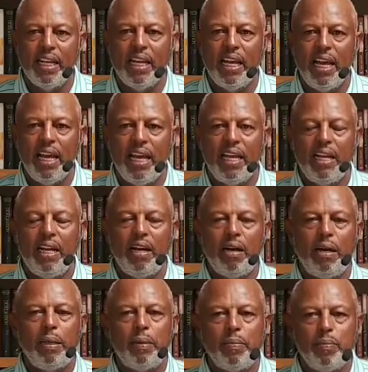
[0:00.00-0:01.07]
and
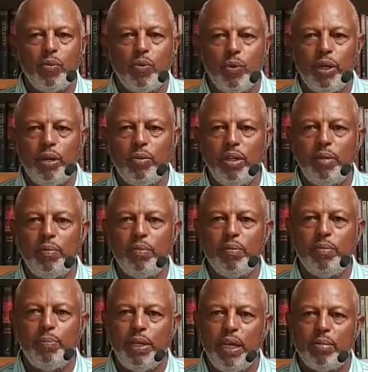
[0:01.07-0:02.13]
uh, we would
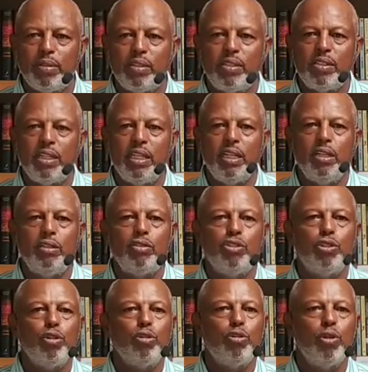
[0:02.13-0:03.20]
be able to see
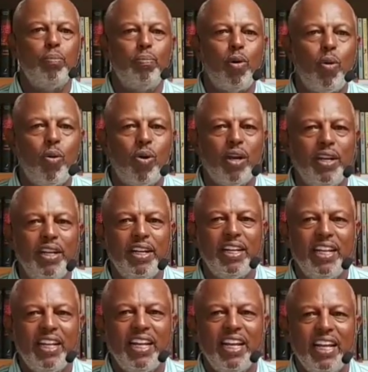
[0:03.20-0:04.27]
children born,
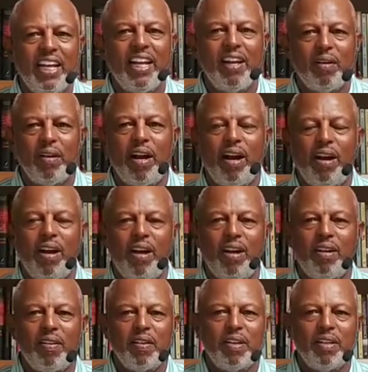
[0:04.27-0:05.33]
uh,